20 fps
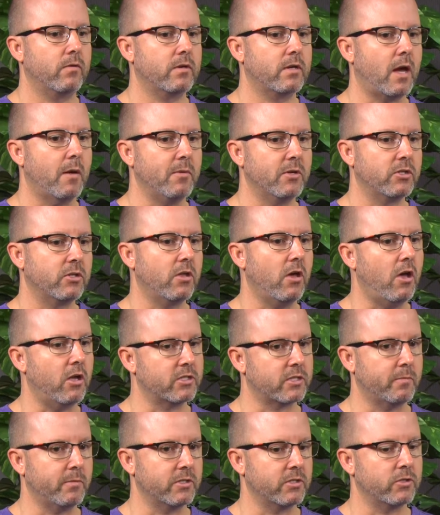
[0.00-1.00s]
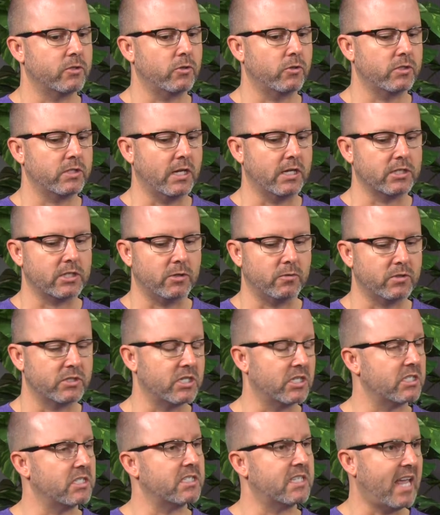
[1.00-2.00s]
Coming to the Alzheimer's Association, it was
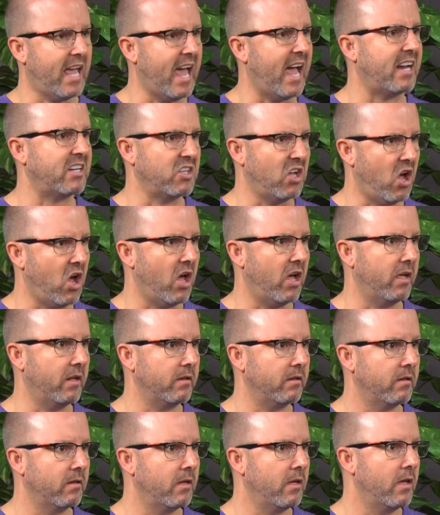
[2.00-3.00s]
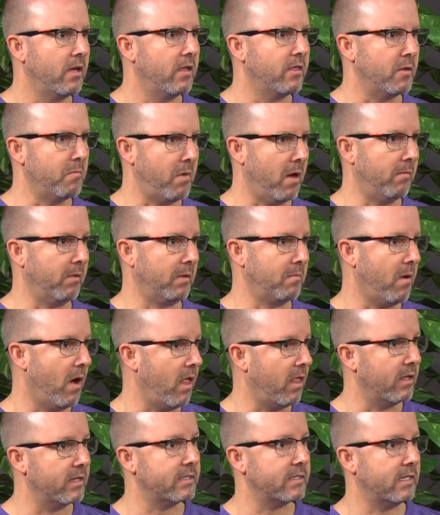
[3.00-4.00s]
just tacked on the public
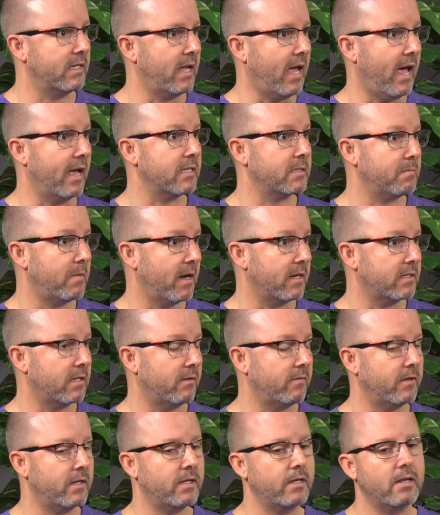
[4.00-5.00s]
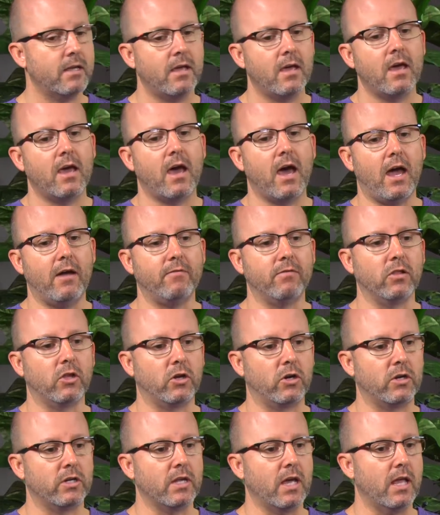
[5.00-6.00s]
policy aspect of it. Mm-hmm. I've
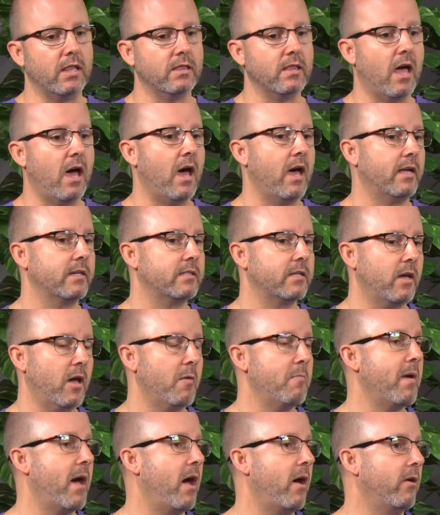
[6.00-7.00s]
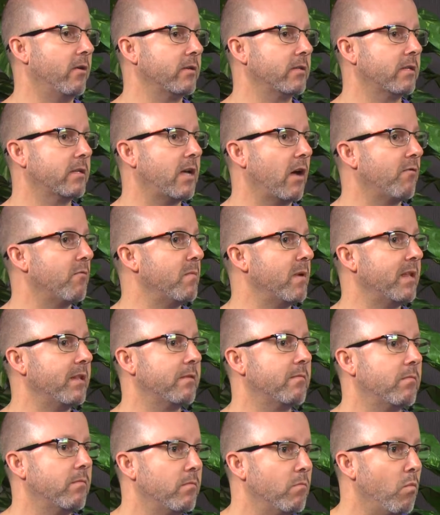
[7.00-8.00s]
learned a lot about
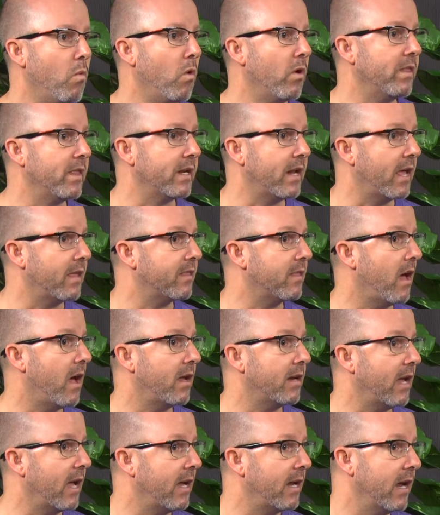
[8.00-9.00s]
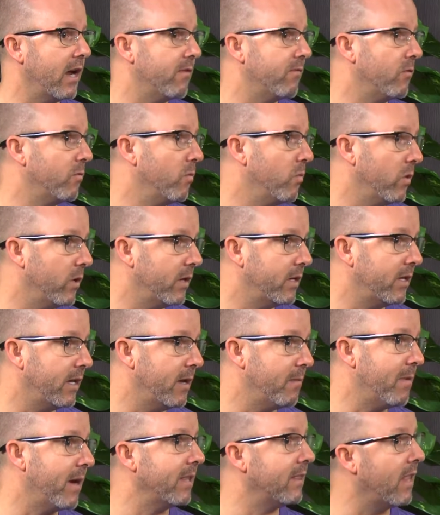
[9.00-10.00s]
government, more than I thought I ever would in my